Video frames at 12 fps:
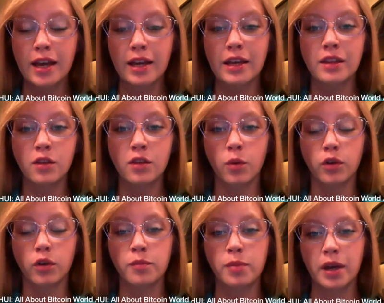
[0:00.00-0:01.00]
in the
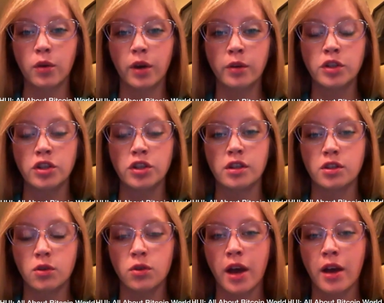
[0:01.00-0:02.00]
World of Bitcoin, which is a
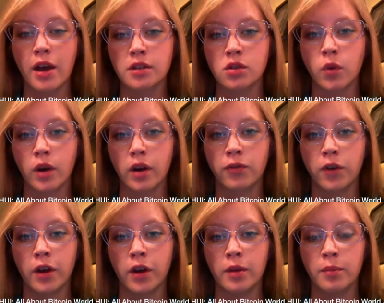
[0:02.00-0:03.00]
2,000 square
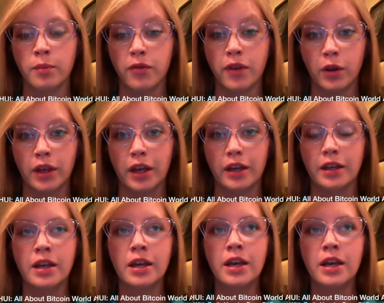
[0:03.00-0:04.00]
foot
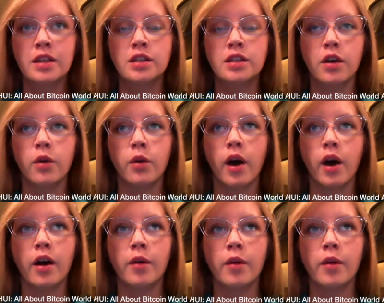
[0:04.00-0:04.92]
pavilion. So